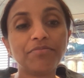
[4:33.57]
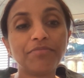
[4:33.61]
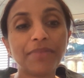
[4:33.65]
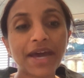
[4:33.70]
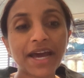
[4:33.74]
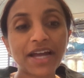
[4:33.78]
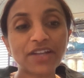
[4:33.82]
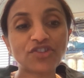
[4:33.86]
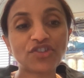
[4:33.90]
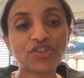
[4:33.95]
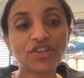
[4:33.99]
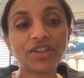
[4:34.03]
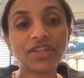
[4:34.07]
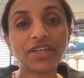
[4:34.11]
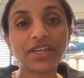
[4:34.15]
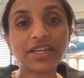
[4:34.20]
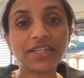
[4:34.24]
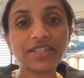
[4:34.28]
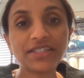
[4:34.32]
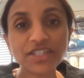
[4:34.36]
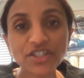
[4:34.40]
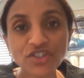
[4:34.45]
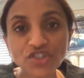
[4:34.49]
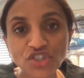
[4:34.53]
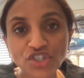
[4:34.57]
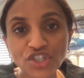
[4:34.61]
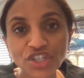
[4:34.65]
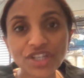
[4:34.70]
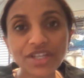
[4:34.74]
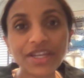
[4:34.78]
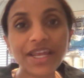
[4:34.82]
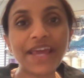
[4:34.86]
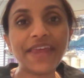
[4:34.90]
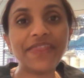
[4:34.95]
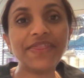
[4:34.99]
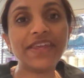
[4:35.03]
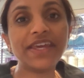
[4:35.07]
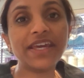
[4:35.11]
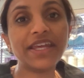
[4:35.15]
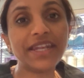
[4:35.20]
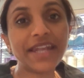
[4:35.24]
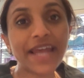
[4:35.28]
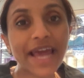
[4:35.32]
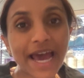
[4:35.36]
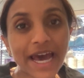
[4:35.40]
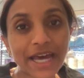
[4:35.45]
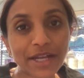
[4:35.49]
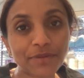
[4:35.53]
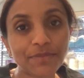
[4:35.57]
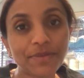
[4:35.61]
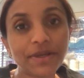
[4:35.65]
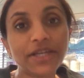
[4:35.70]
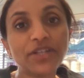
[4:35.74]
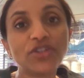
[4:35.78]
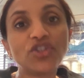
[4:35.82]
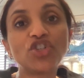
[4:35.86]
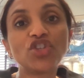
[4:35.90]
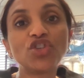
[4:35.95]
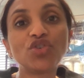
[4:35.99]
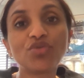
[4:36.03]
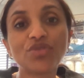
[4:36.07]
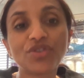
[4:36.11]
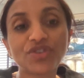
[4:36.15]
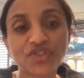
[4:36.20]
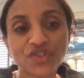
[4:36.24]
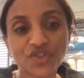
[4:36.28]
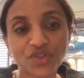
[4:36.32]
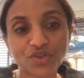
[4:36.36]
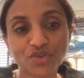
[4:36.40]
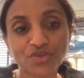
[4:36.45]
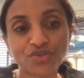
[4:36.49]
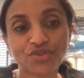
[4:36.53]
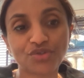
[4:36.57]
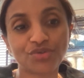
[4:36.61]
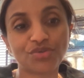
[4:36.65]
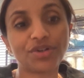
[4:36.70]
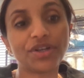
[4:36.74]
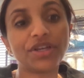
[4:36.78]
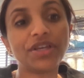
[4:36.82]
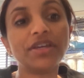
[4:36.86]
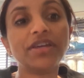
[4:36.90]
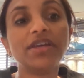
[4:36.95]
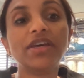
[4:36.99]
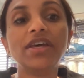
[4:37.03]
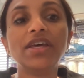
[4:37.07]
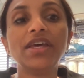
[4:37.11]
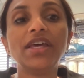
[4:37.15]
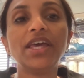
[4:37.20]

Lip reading: matching the condition and the anatomy to the surgery